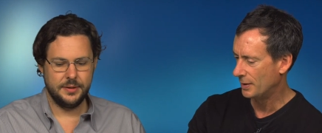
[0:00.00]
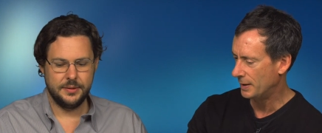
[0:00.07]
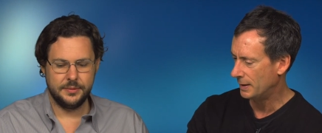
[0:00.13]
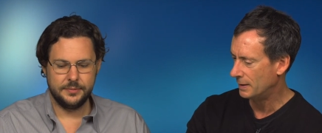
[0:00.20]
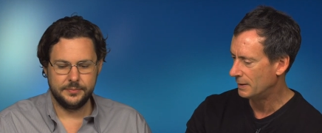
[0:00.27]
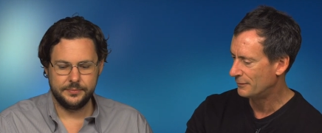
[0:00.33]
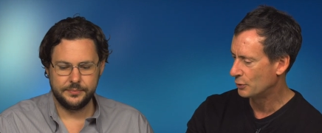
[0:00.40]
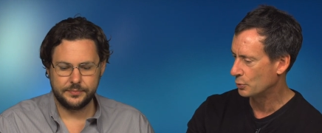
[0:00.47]
Speaker 1: on
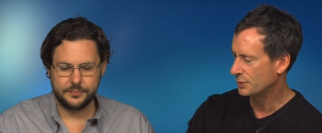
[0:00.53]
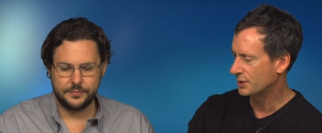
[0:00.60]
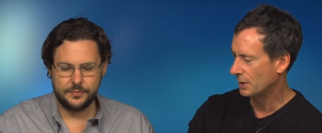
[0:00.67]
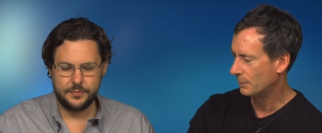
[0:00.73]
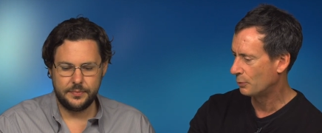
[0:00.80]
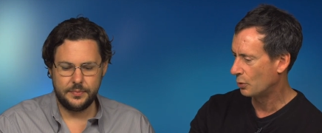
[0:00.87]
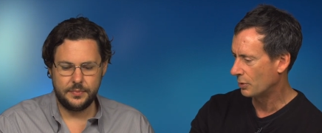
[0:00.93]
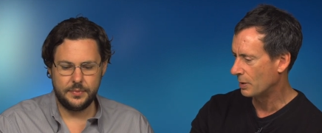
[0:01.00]
individual
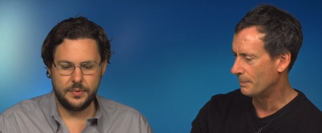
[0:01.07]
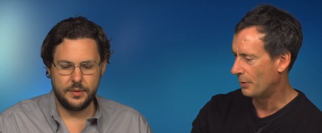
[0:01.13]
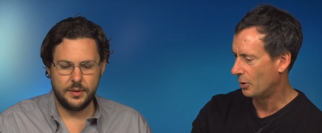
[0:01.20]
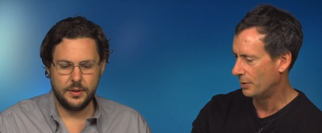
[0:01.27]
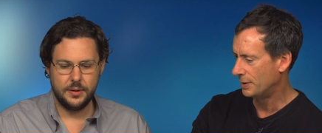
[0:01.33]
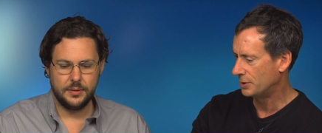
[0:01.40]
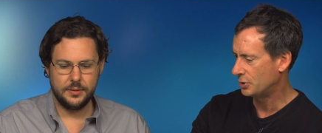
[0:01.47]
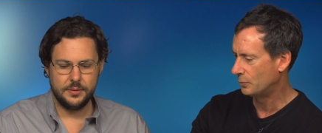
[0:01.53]
subrole
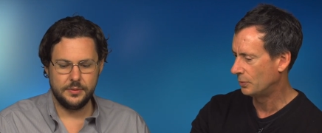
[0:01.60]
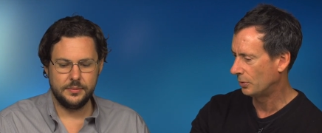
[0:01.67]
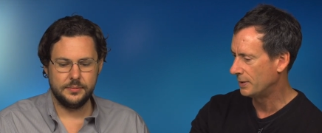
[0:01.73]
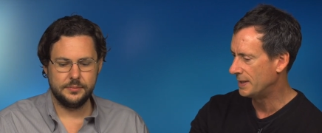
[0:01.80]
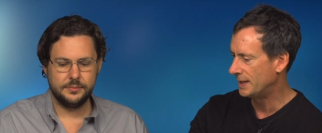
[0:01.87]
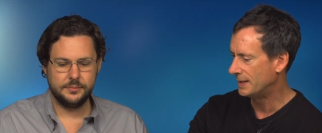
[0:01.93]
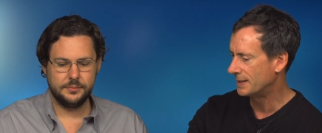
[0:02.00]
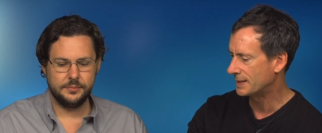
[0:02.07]
components, you
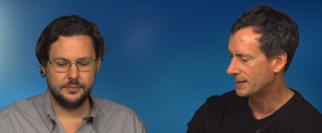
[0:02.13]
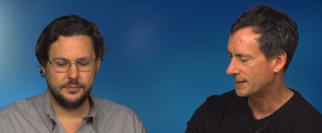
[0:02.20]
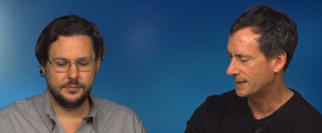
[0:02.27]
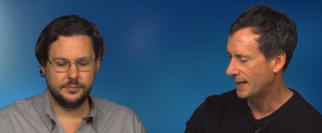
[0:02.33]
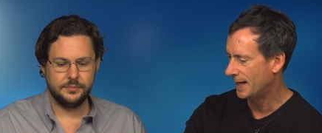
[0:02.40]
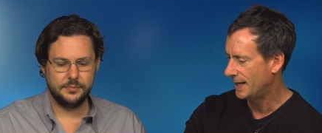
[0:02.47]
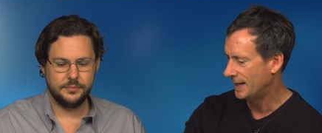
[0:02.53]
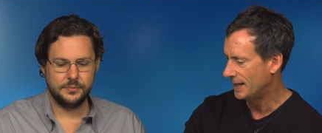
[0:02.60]
really need to
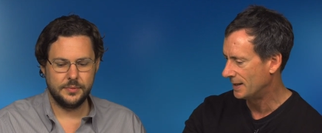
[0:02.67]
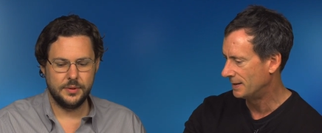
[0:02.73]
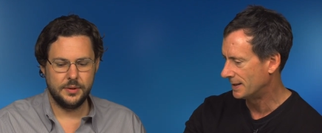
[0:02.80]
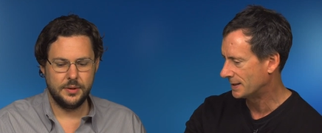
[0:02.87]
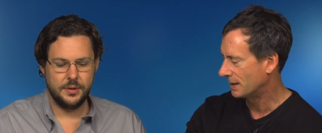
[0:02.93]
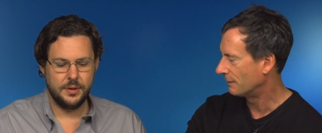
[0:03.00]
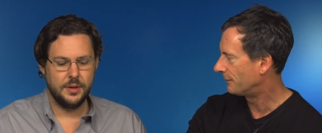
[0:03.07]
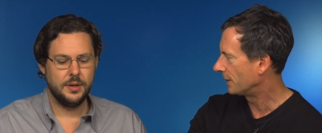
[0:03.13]
stay in
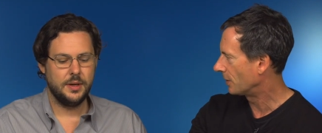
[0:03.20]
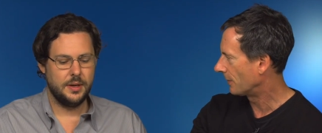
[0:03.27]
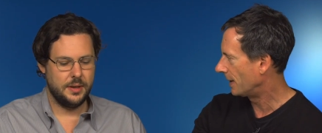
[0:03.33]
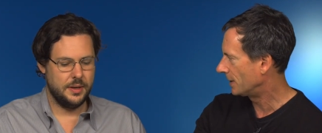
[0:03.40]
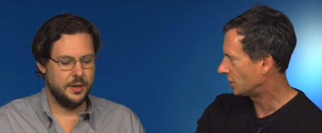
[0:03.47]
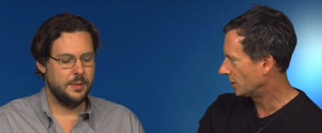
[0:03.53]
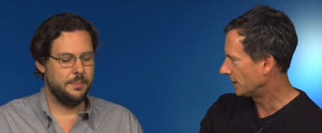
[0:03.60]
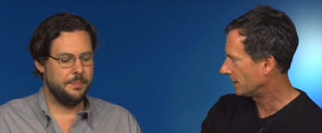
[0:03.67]
this
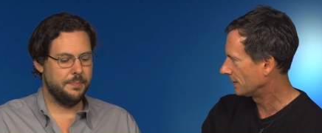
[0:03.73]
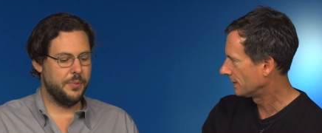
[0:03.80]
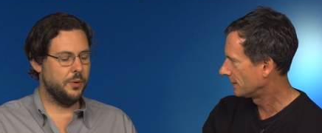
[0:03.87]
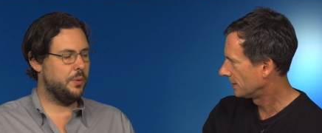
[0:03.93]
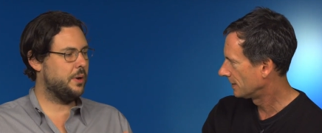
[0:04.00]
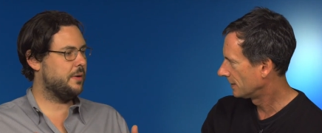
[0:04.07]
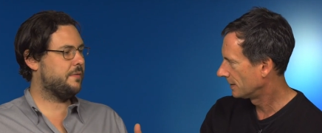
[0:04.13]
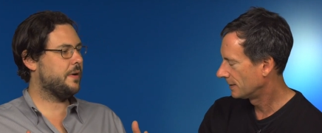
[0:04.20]
configuration.
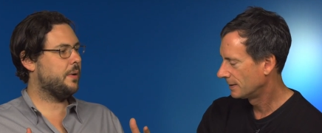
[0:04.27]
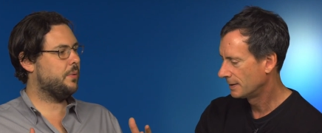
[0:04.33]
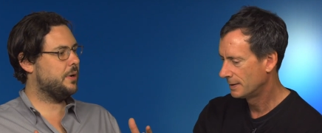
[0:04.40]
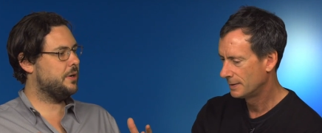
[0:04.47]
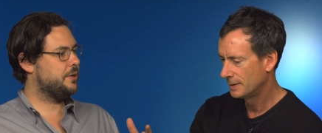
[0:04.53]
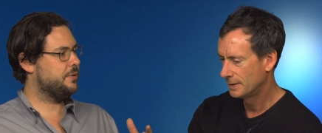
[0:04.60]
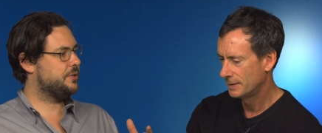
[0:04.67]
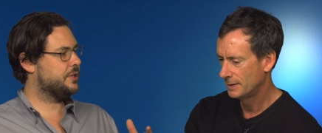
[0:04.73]
Speaker 2: But what if I
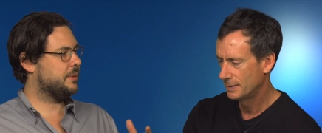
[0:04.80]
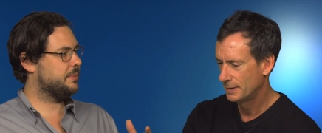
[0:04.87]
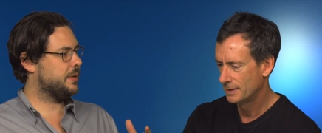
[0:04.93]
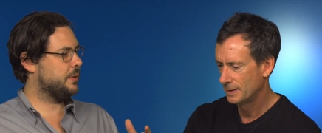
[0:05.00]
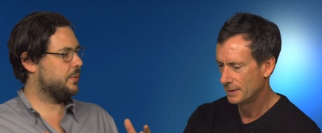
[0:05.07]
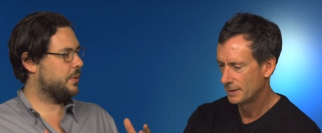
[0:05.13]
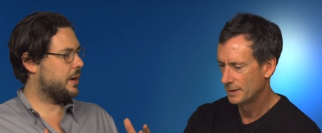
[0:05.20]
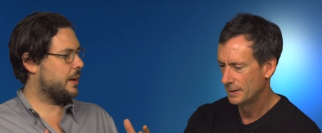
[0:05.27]
want to do
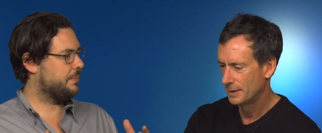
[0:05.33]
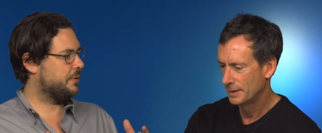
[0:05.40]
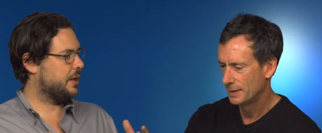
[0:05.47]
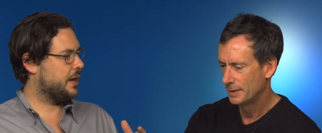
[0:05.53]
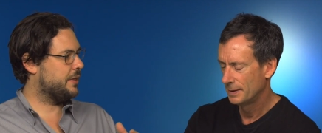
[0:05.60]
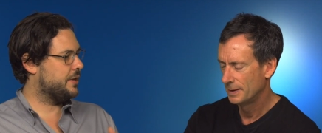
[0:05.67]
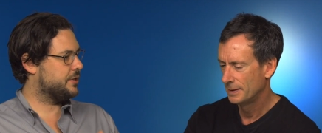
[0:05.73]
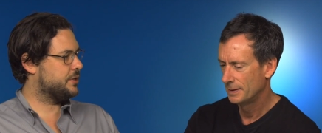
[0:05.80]
something where I
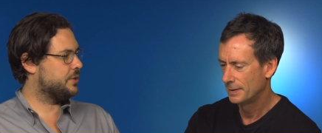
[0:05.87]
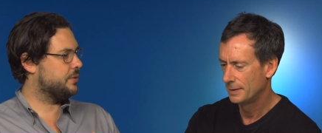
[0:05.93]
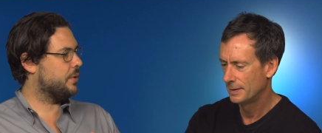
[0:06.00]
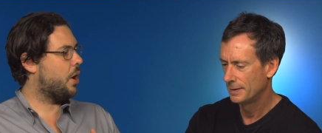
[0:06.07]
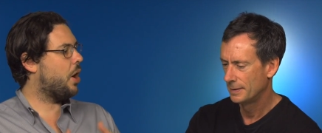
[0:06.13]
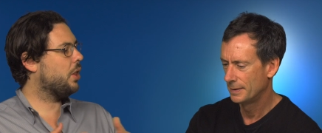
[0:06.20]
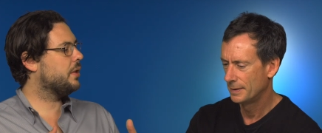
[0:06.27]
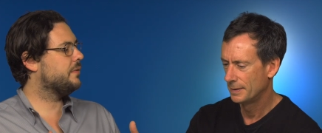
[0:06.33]
apply this to
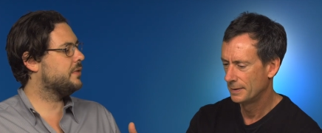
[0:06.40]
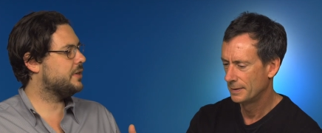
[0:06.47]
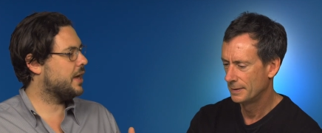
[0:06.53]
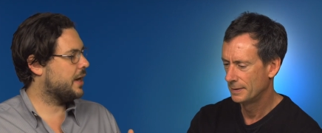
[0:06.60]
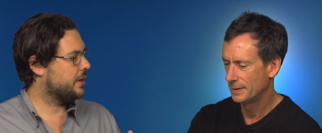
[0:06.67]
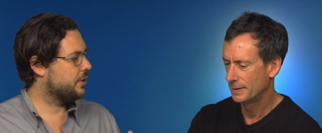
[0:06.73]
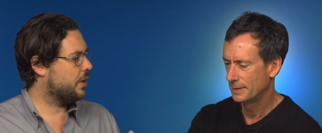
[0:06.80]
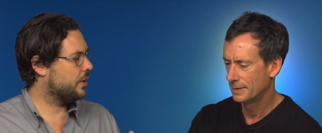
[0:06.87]
all of the
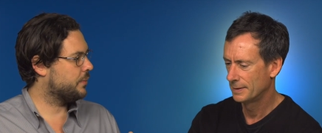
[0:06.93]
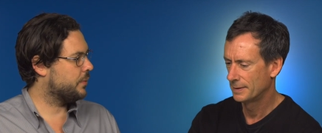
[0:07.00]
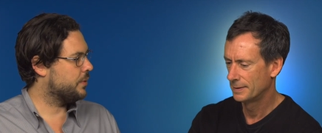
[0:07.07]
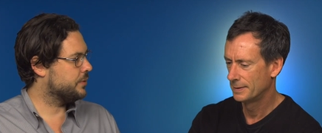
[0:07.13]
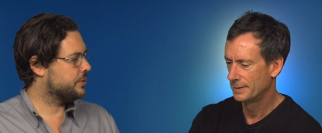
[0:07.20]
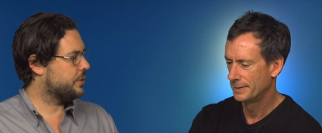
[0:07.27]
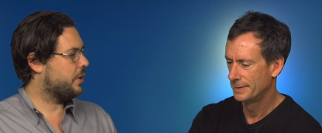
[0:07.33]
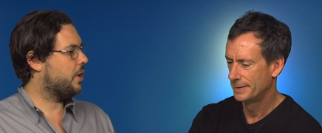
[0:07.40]
dialogue
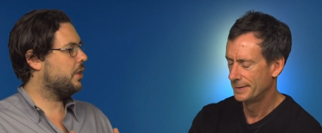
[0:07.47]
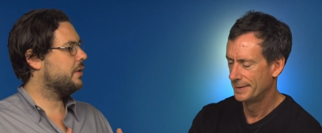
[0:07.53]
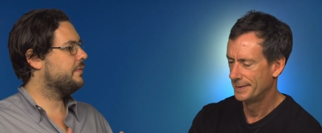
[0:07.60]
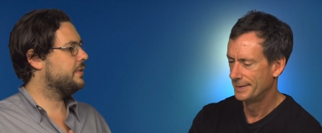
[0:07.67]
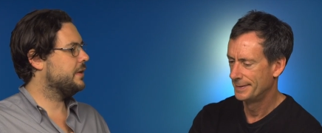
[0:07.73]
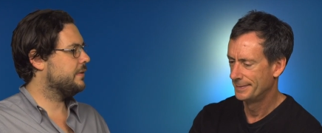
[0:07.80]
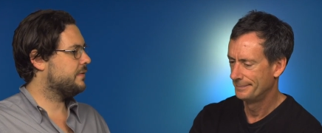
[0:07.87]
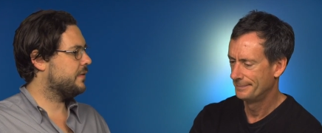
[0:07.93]
roles or all
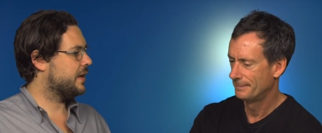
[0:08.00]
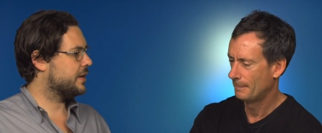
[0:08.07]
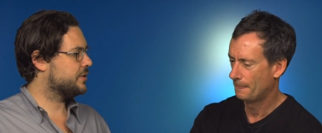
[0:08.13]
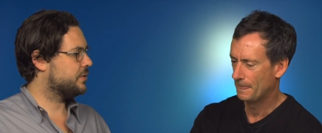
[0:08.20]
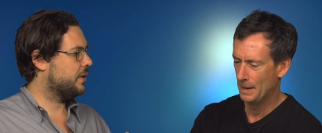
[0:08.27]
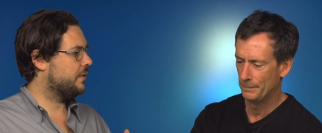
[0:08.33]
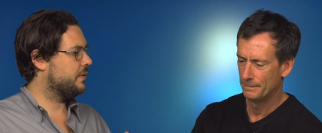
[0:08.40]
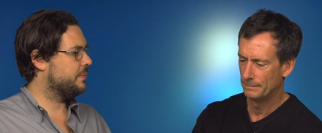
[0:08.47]
of the
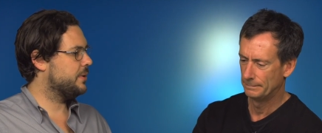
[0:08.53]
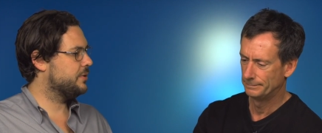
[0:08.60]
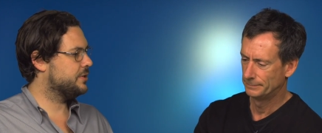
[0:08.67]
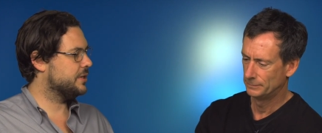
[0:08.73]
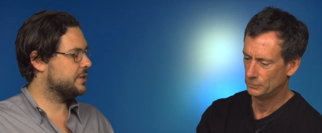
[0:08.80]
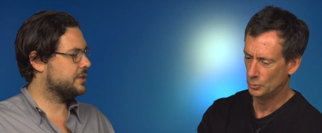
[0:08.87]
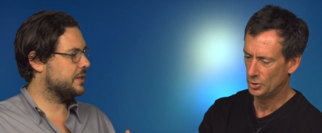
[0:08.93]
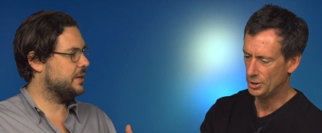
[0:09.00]
effects or all the
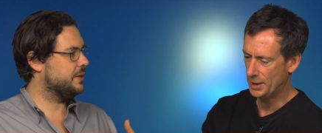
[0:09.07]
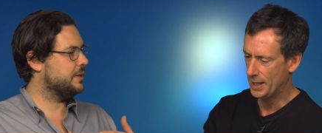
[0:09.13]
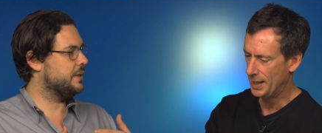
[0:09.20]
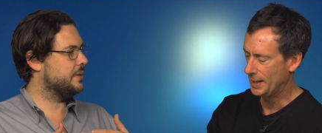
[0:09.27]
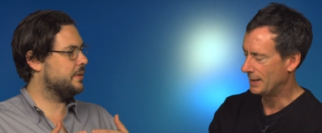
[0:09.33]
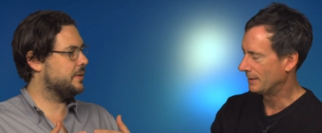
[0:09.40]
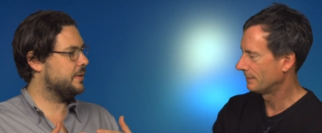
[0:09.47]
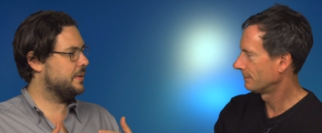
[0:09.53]
music? Well, it, you
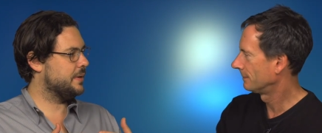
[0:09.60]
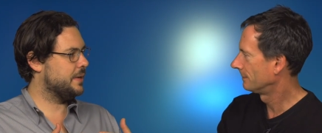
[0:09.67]
can't.